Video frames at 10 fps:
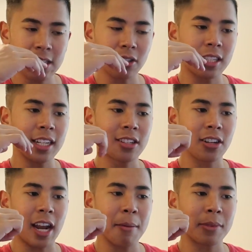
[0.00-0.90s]
Those seats
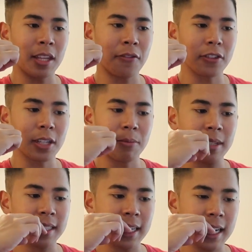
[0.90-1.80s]
look empty for some
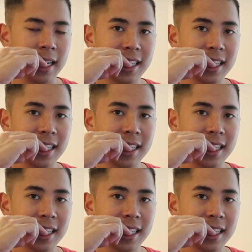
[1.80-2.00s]
reason.